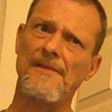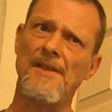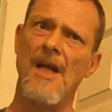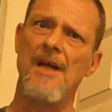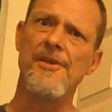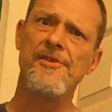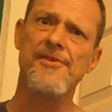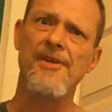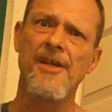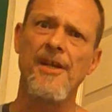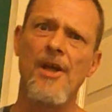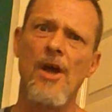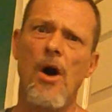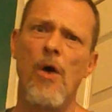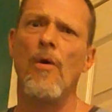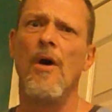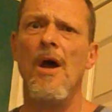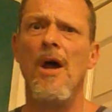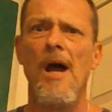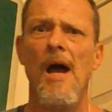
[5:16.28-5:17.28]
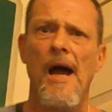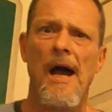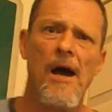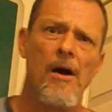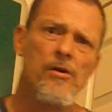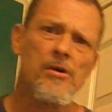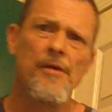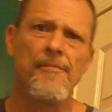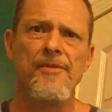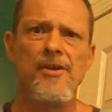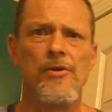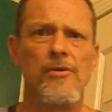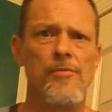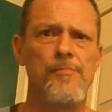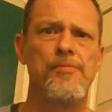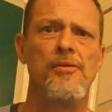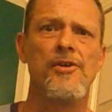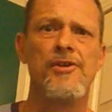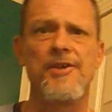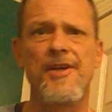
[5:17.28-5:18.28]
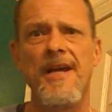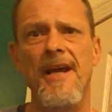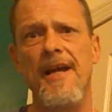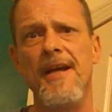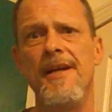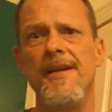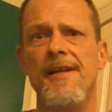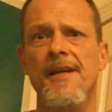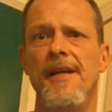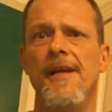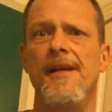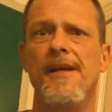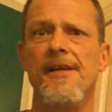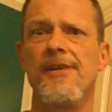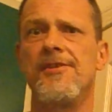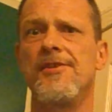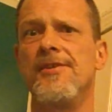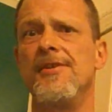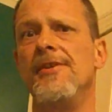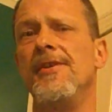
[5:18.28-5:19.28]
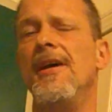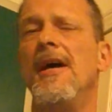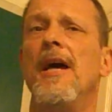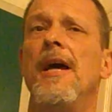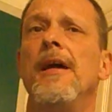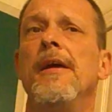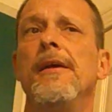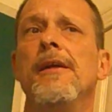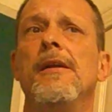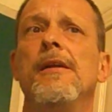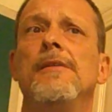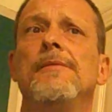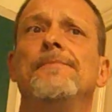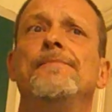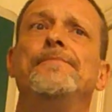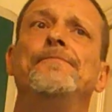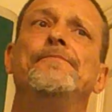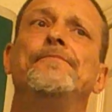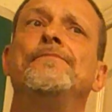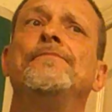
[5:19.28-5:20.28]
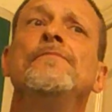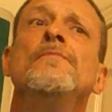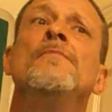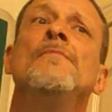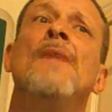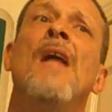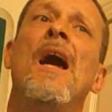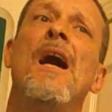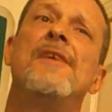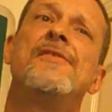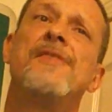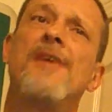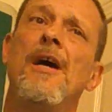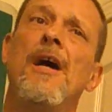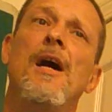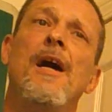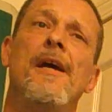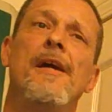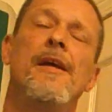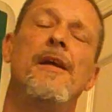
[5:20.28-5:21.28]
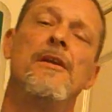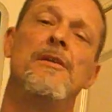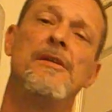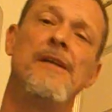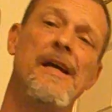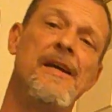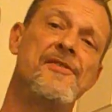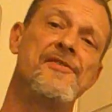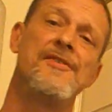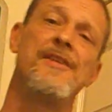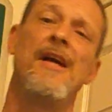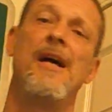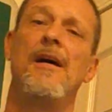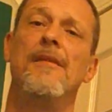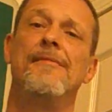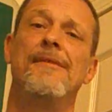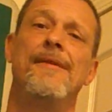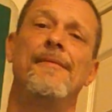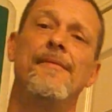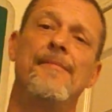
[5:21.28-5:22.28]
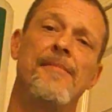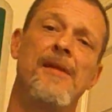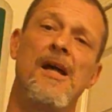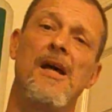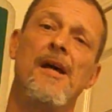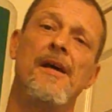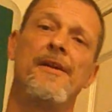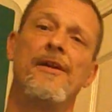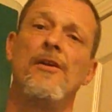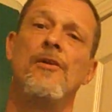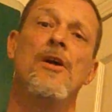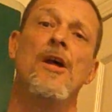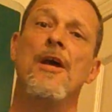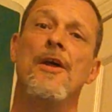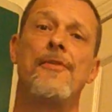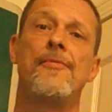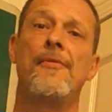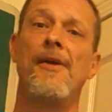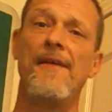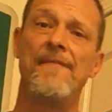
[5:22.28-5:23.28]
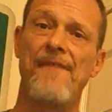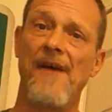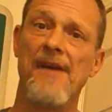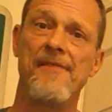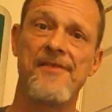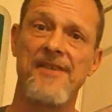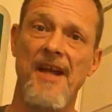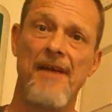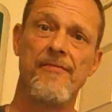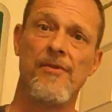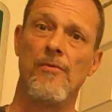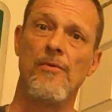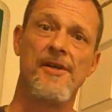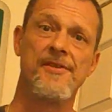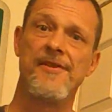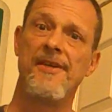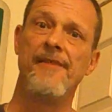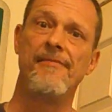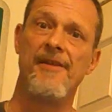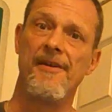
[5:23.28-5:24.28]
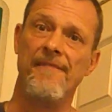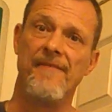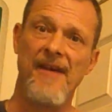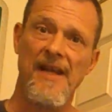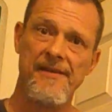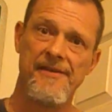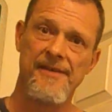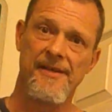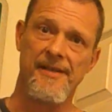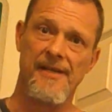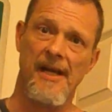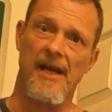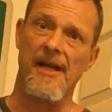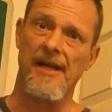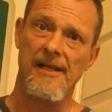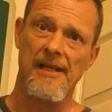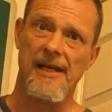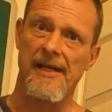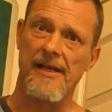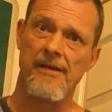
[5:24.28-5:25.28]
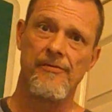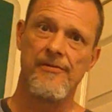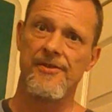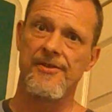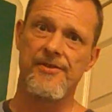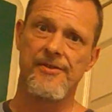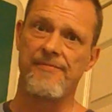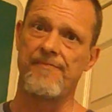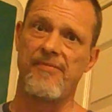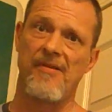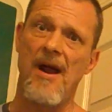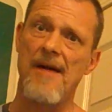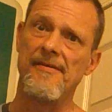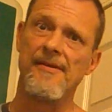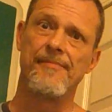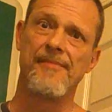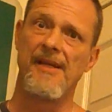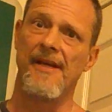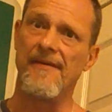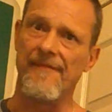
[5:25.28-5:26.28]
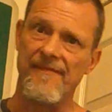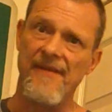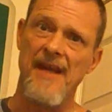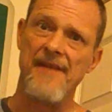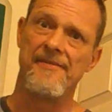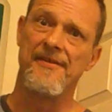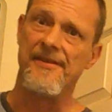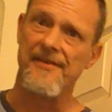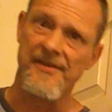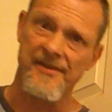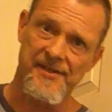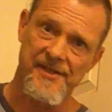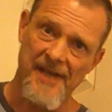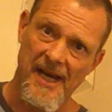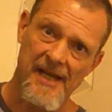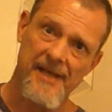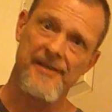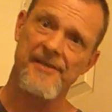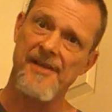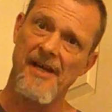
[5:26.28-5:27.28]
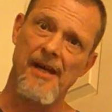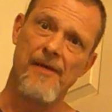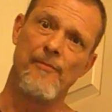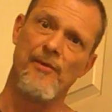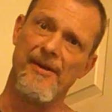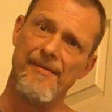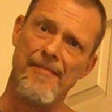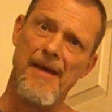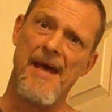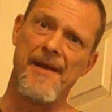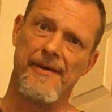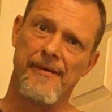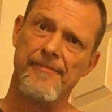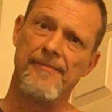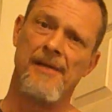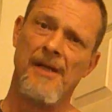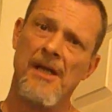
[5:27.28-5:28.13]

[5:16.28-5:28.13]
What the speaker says: He's like, yo, how come you don't push KD this and that? You know? I said, that's that, blah, blah, blah. You know, 357 wasn't even invented yet. Like, it was probably invented the second time we met him.